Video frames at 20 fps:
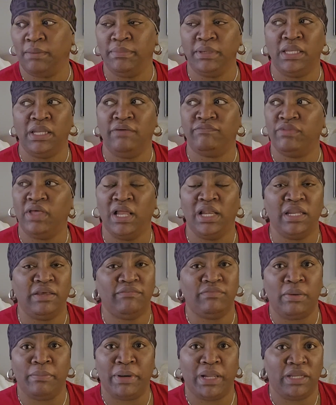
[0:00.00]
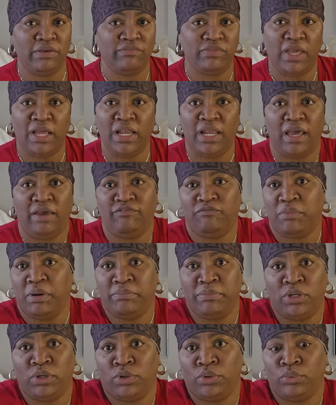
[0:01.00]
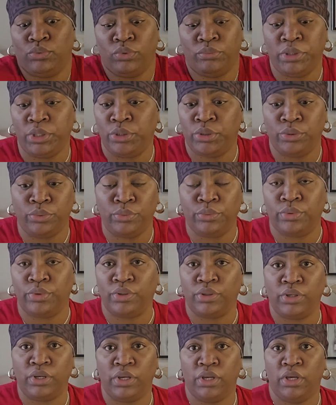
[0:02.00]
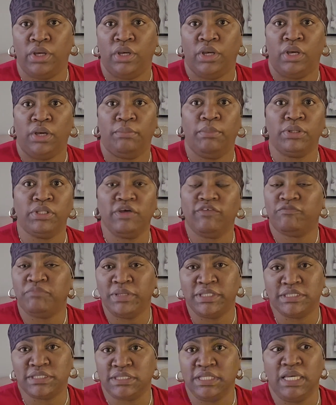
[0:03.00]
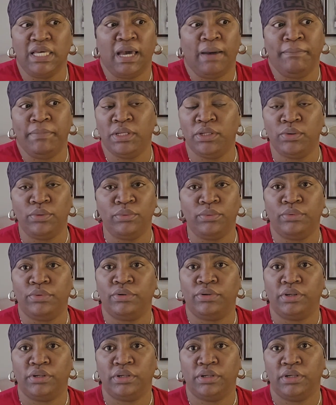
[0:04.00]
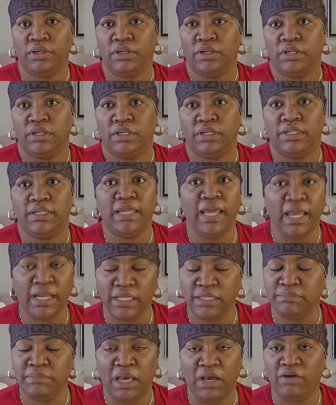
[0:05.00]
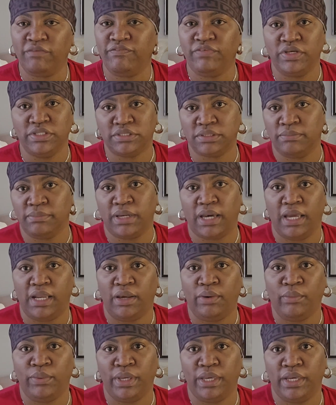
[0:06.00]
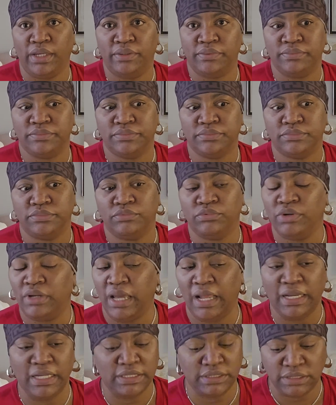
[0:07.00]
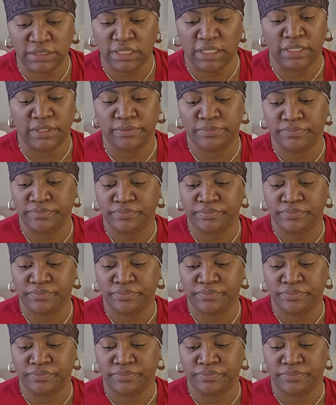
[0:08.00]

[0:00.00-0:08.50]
I mean, if they live them, I live their life. I mean, me no know. But if me see and me know, then it me I go feel some kind of way. Reality.